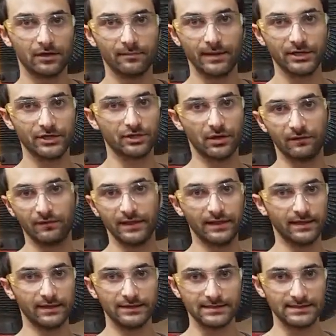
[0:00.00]
to make sure
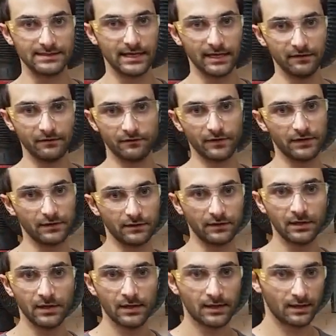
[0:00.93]
everything is safe and,
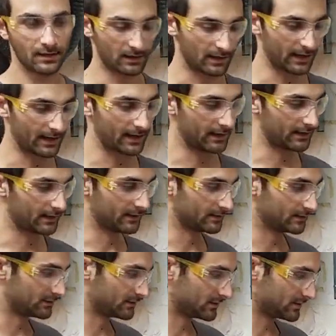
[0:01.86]

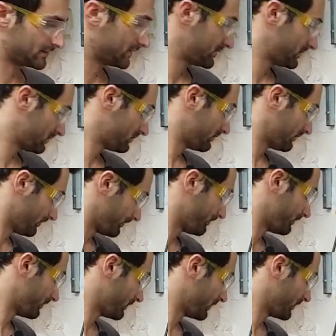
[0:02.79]
and
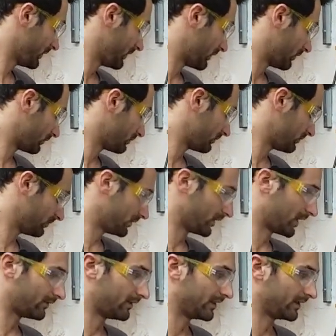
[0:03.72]
you know,
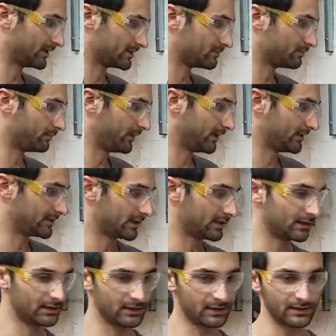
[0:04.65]
everything is being
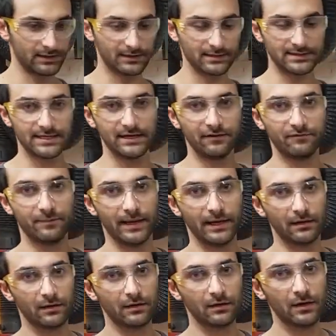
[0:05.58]
done in a safe
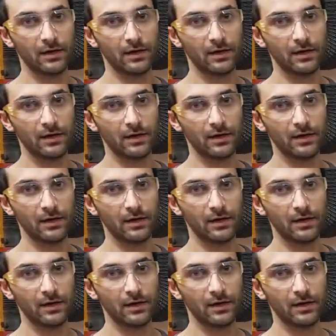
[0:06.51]
manner.